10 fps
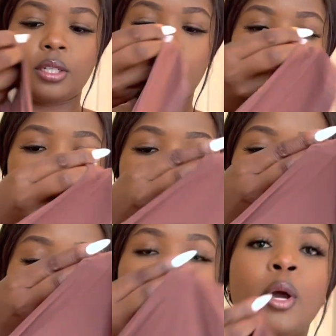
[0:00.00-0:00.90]
you
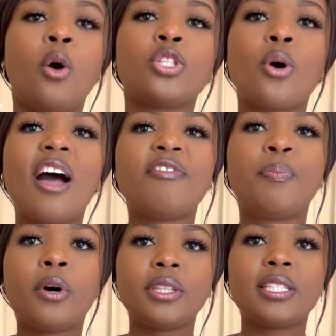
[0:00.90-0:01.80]
get them. So I've
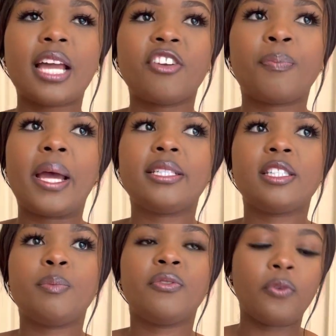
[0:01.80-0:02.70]
bought these kind of
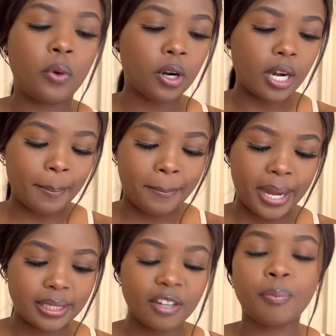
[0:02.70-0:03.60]
panties before,
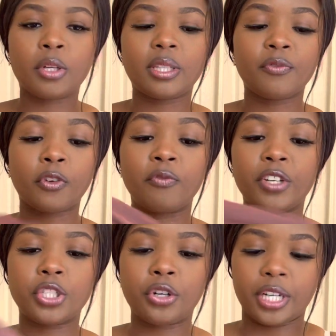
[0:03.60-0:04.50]
but I've bought them from
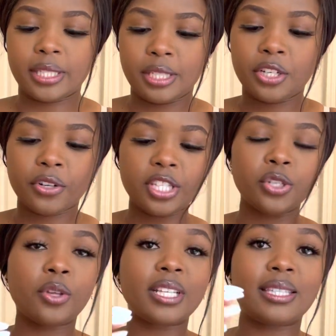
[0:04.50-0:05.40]
Victoria's Secret,
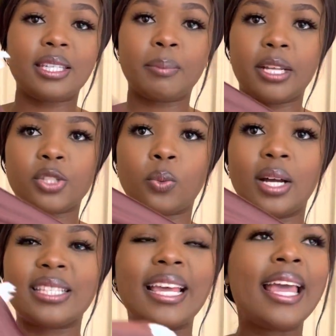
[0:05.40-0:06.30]
you know, the seamless
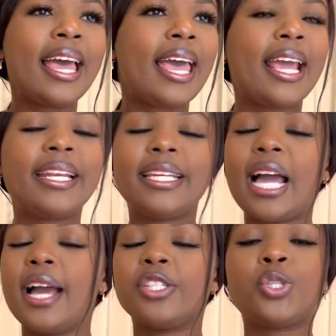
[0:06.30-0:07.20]
ones. And
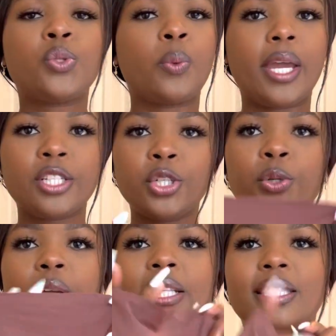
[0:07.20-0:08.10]
I swear to
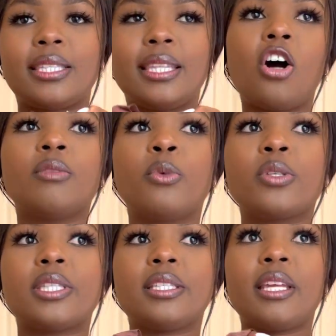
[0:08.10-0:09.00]
you, it's
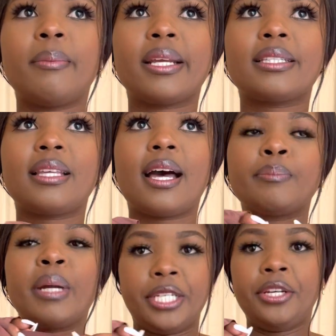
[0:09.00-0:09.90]
almost the same exact
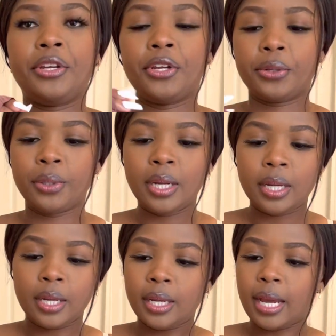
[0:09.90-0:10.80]
material.
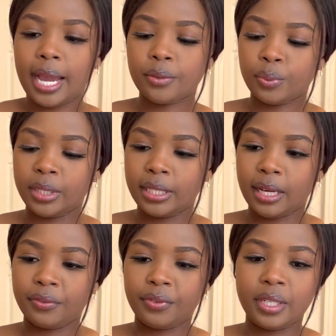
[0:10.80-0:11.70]
I really
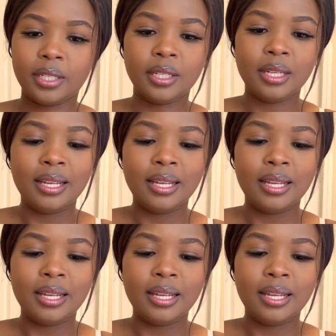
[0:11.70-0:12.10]
love it.